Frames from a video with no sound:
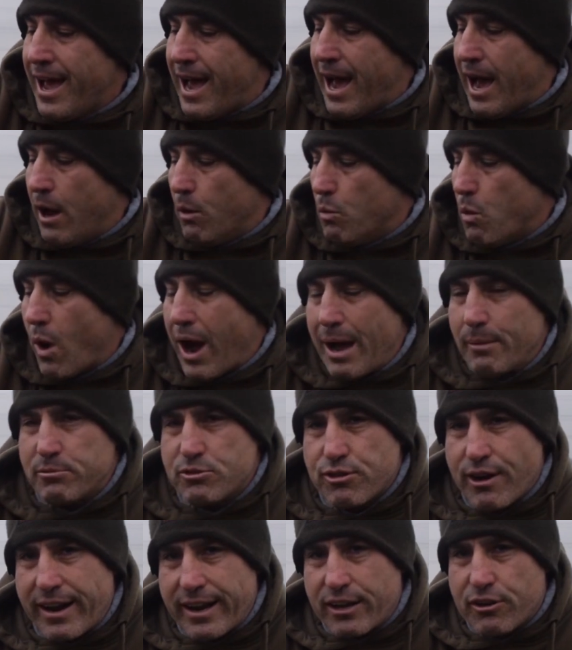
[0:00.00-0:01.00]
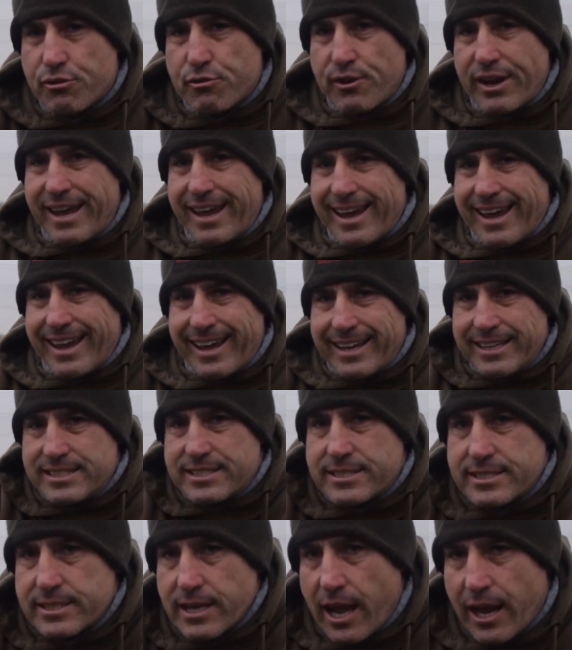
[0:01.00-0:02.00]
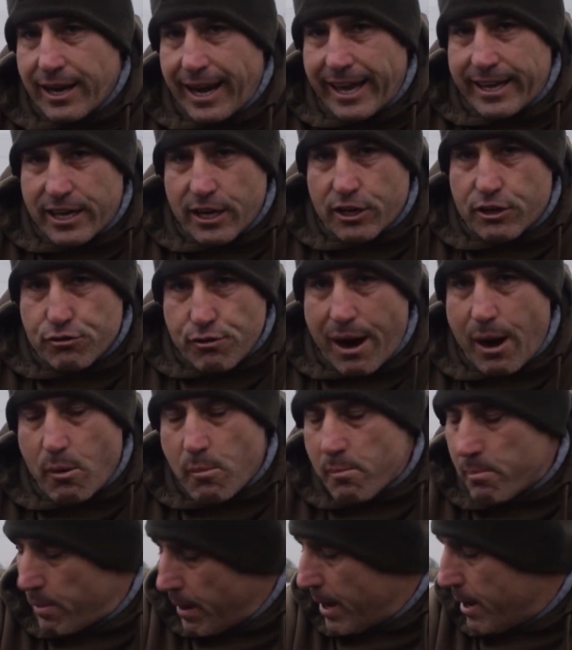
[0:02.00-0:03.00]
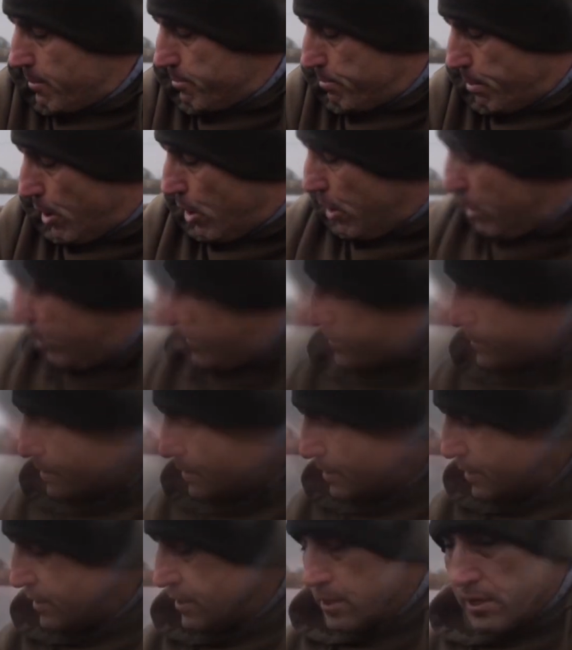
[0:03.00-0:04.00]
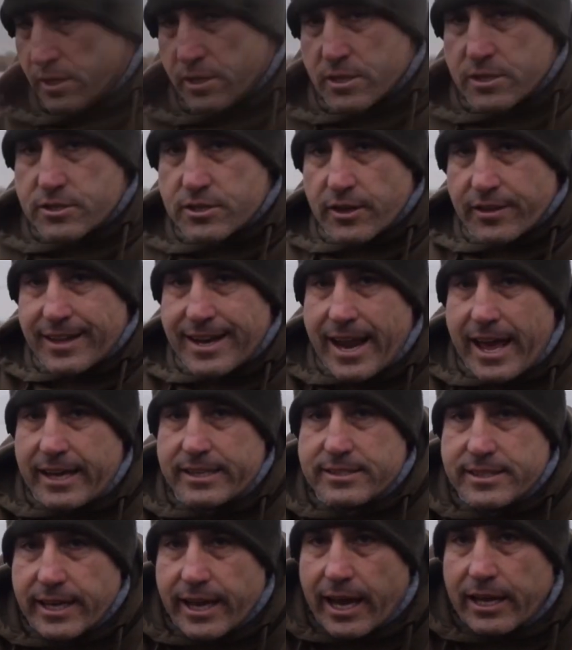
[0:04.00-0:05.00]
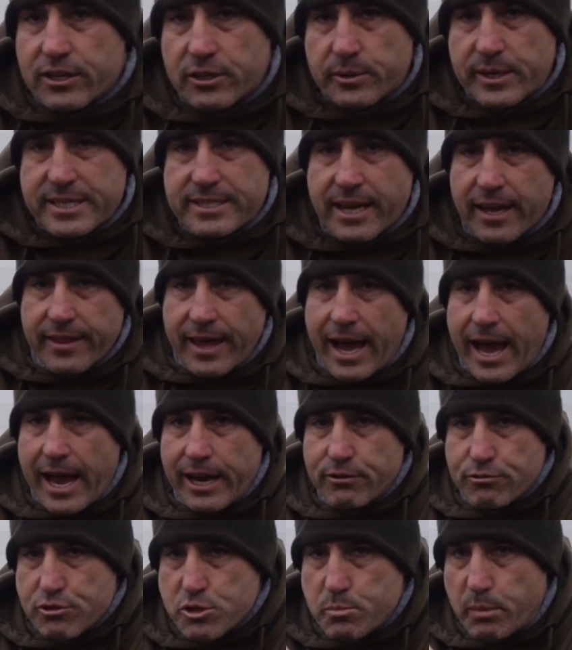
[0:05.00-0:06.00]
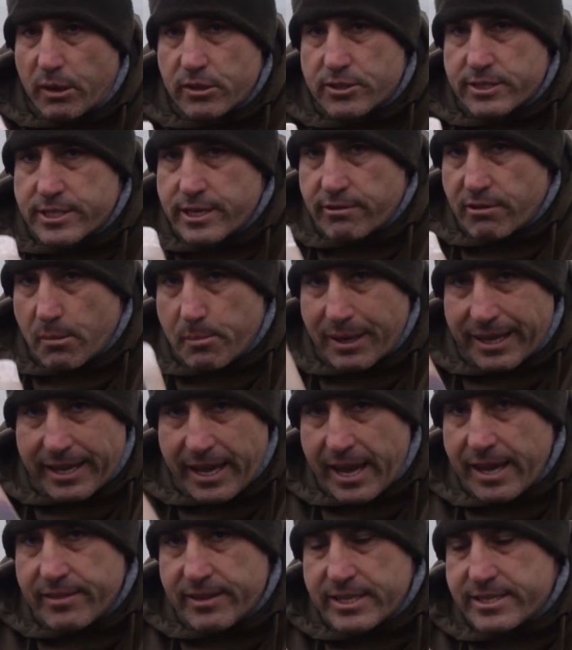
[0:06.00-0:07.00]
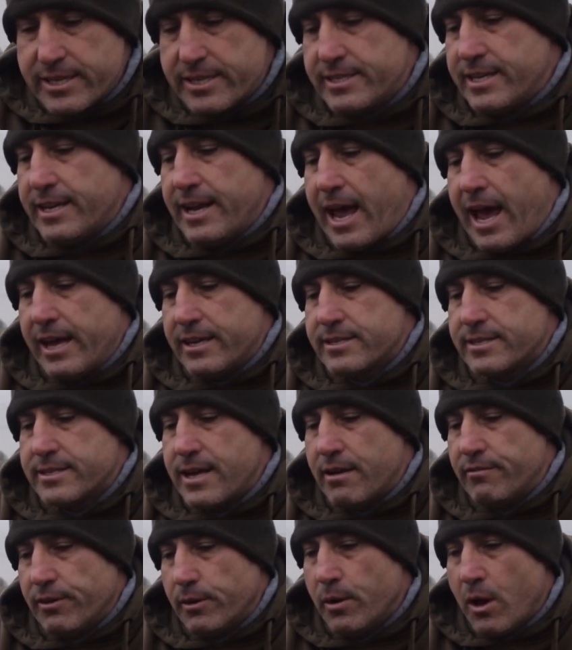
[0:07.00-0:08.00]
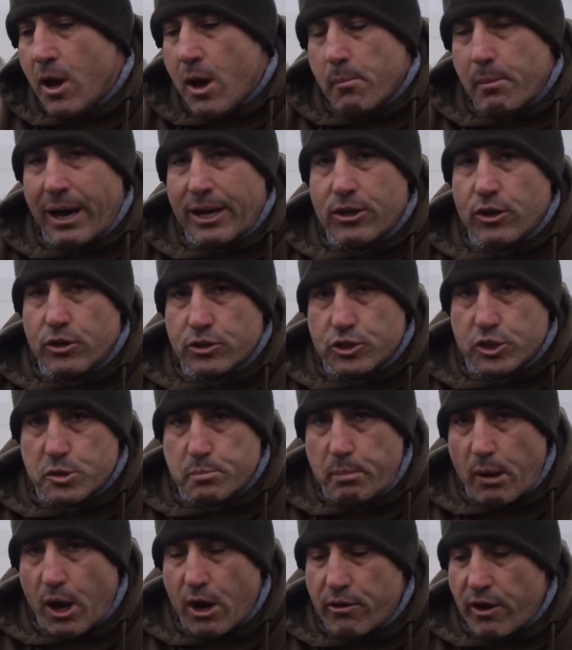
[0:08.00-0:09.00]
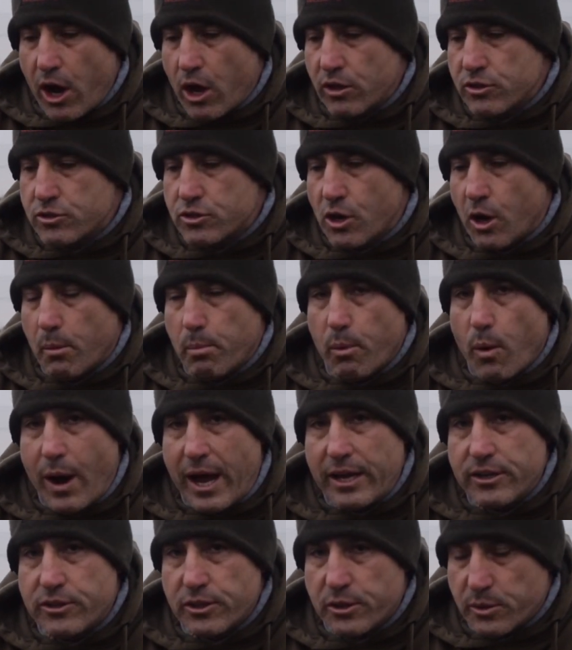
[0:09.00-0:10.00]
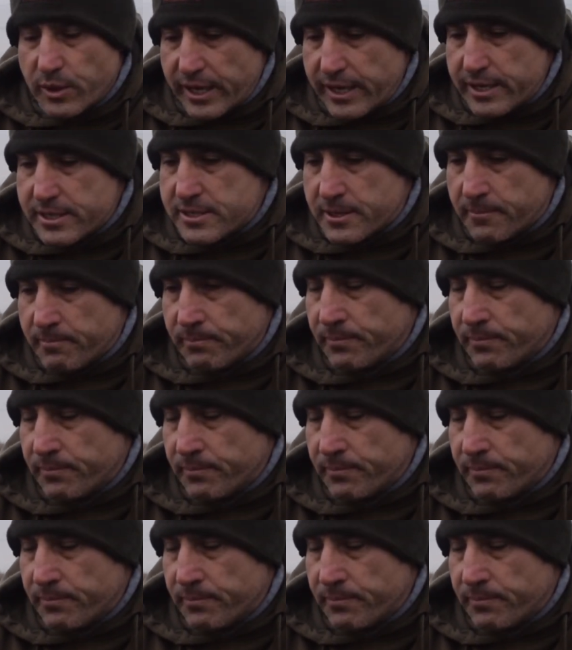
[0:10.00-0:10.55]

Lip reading: And what I'm trying to create is like a ground bait ball. So the next thing I do is get the hydro spod syrup. Again, this is in S7, but I don't just pour it on top. What I do is,